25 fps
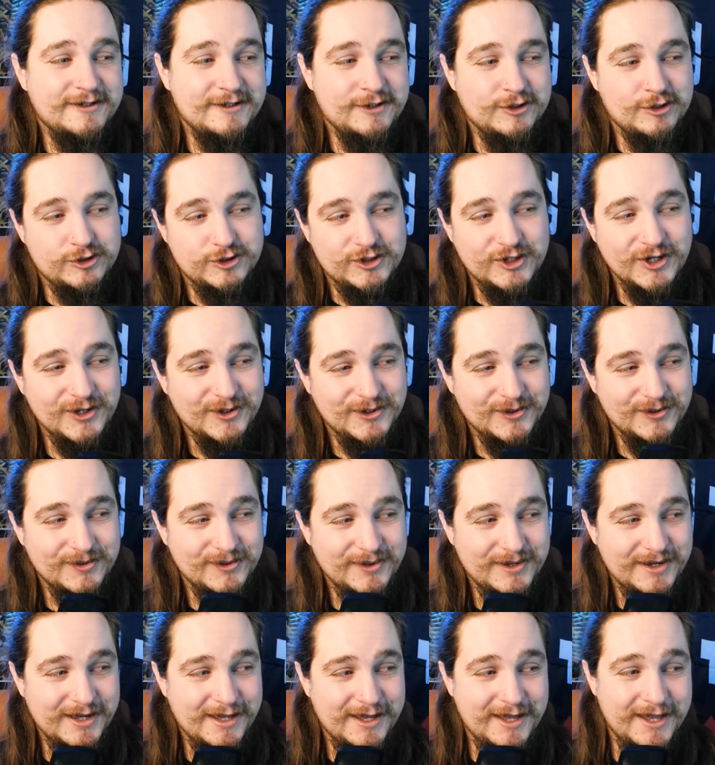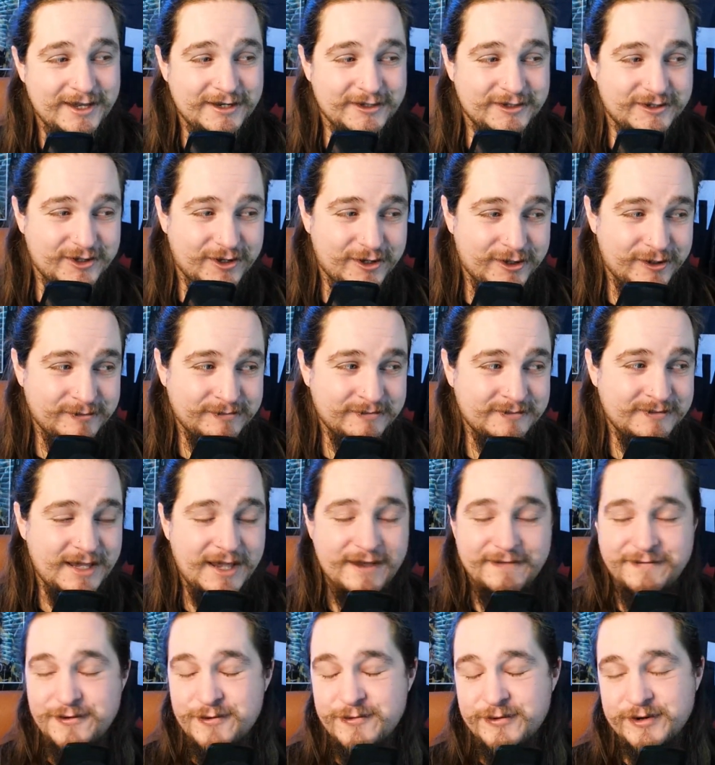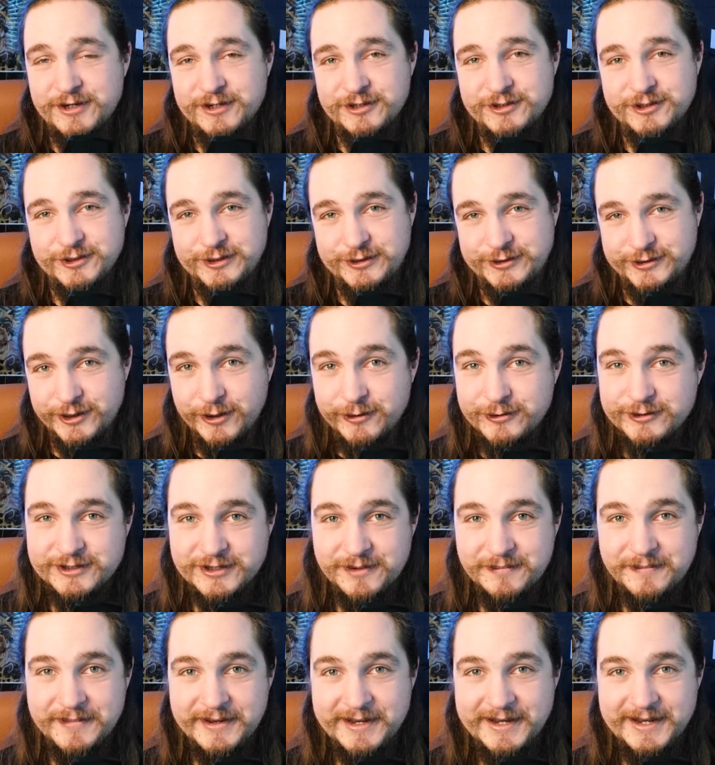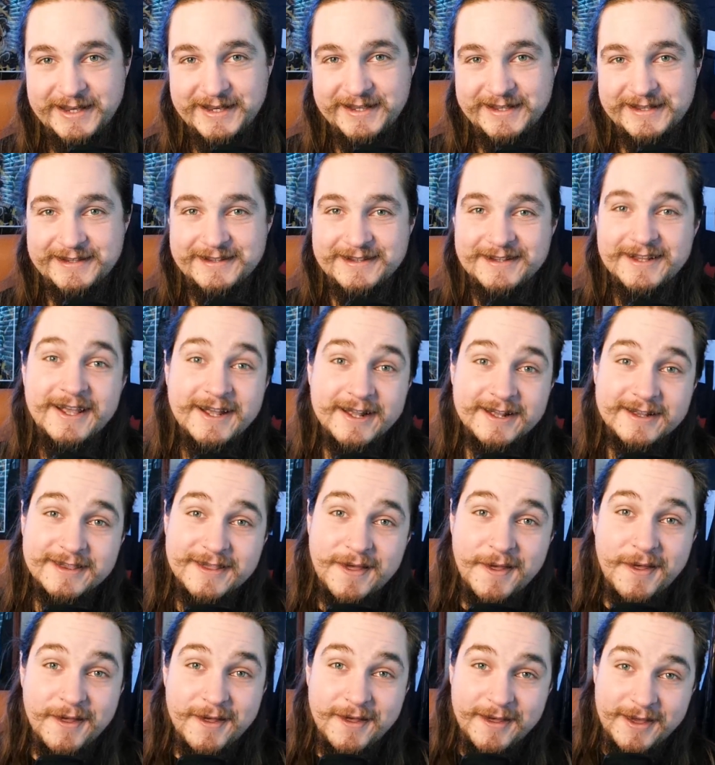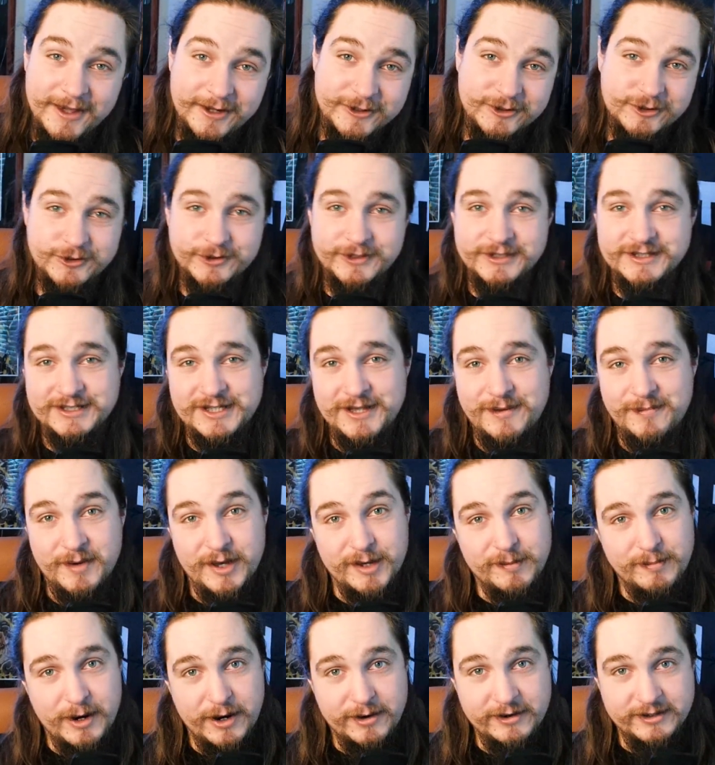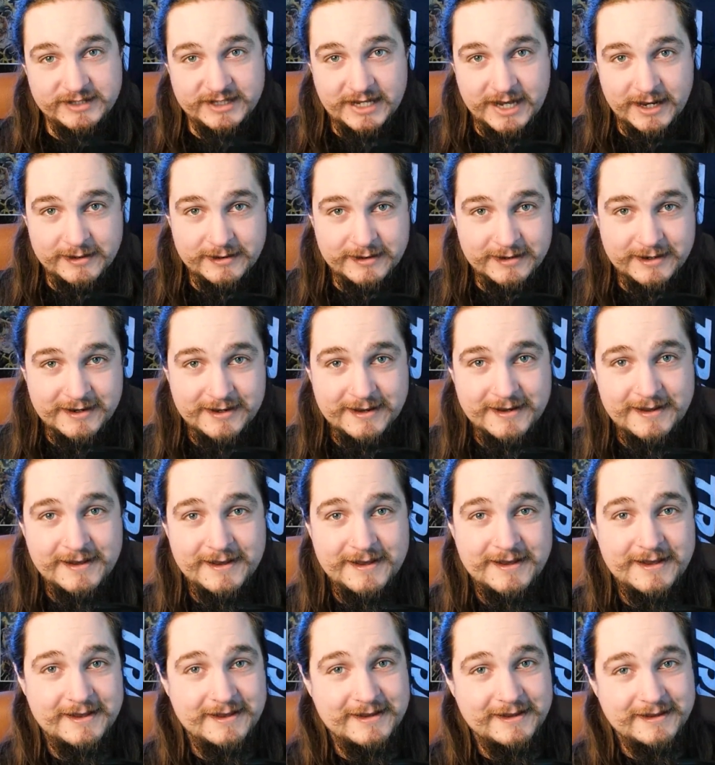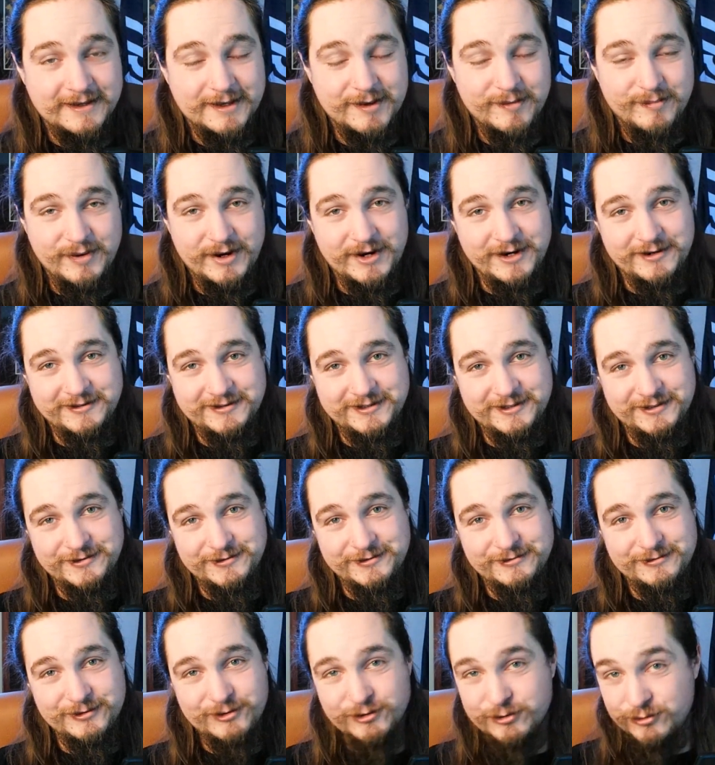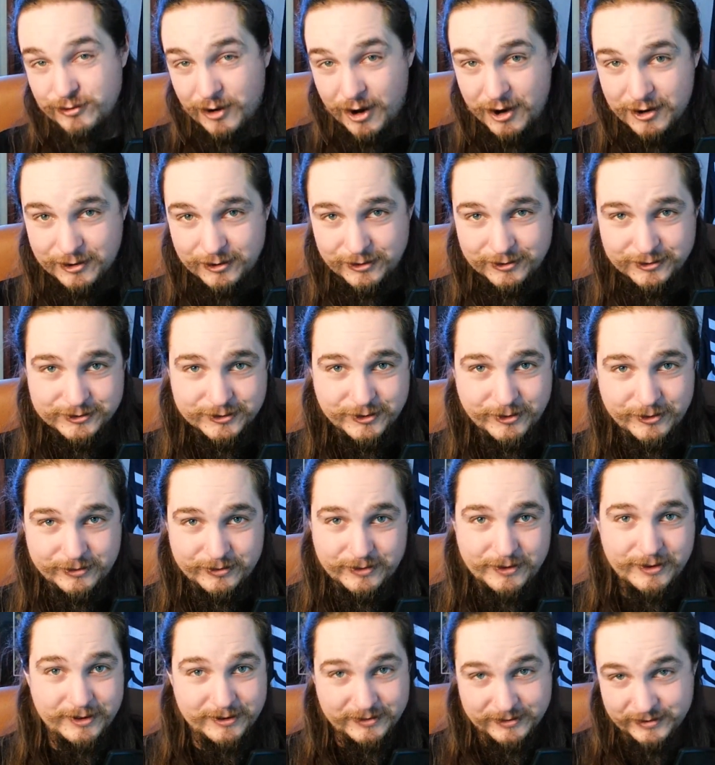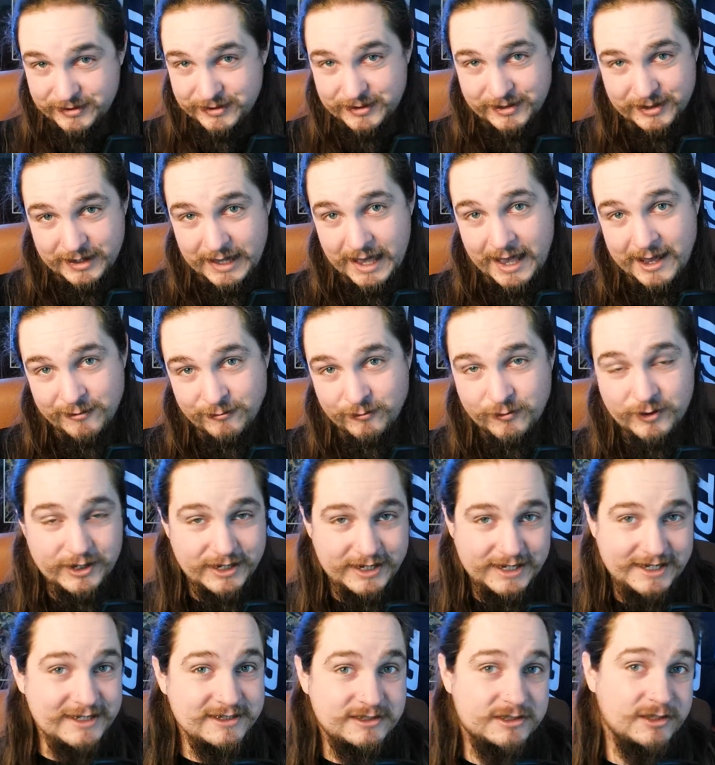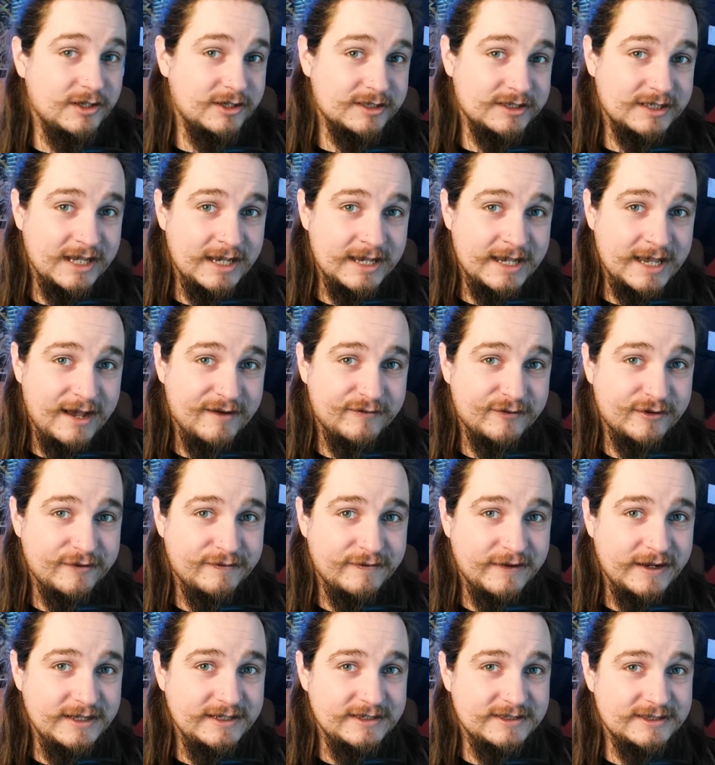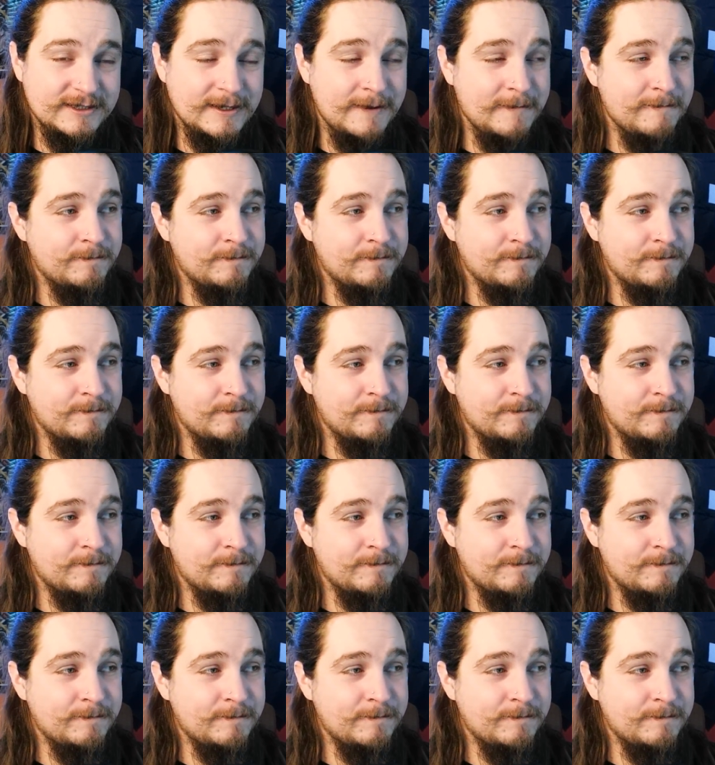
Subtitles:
So, if you were to just show somebody like the injuries that Mike Perry's had compared to Luke Rockhold and what he's looked like after fights,